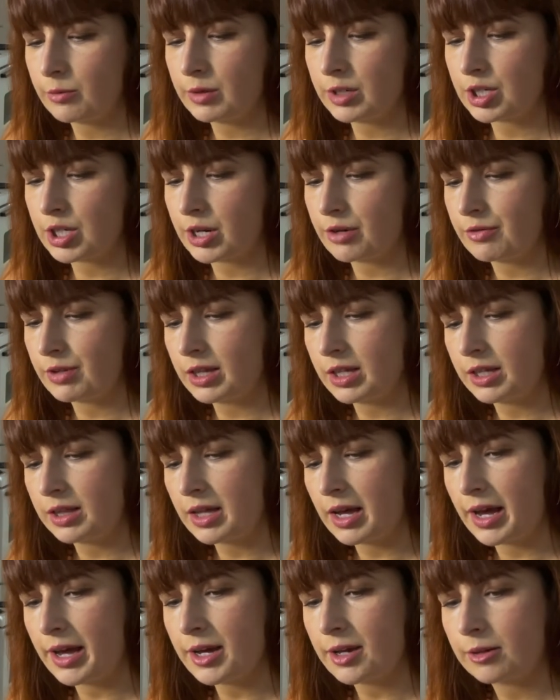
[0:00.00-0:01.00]
which I really
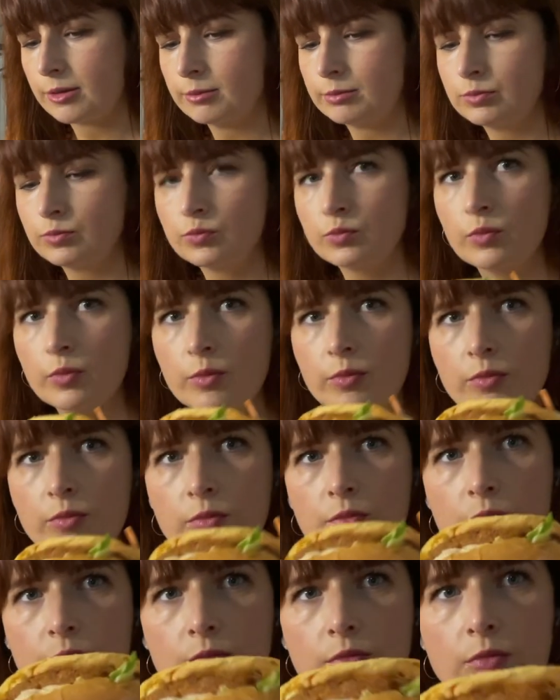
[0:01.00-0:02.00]
like.
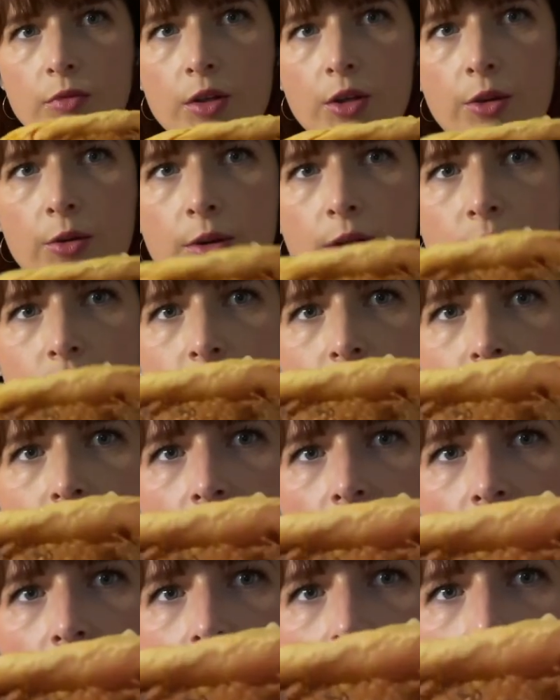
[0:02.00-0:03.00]
Can see
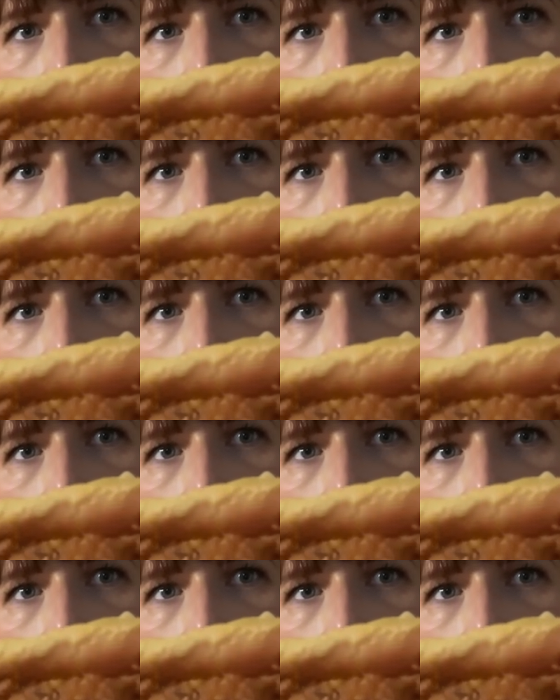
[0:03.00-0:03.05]
it